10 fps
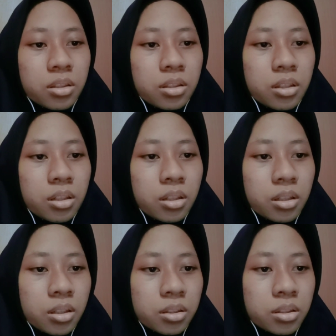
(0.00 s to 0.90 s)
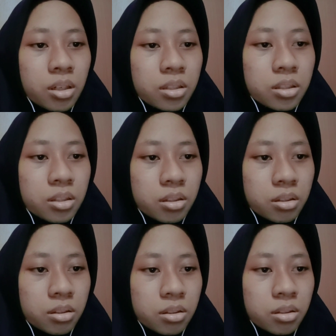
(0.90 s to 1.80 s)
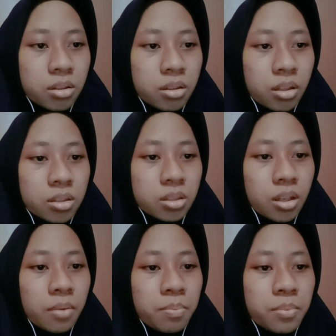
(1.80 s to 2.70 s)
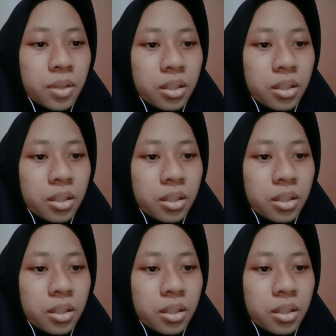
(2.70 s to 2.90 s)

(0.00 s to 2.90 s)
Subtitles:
The third step